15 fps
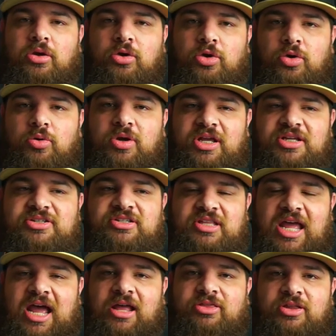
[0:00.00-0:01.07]
Who is
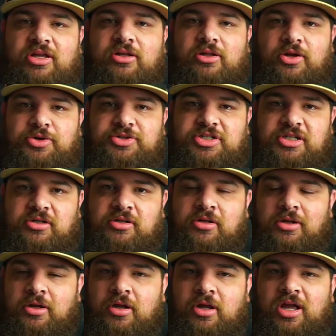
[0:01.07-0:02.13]
that theologian
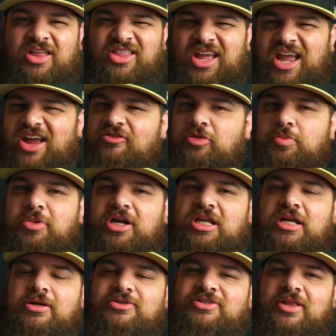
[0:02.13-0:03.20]
that
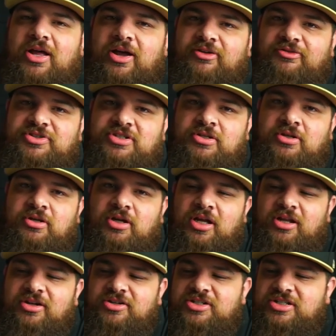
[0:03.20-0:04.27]
everybody else loves
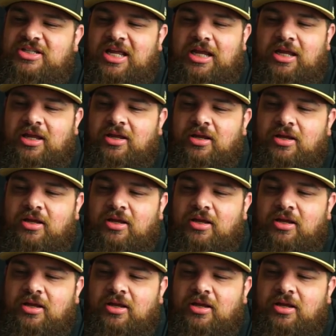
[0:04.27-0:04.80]
and you're just like,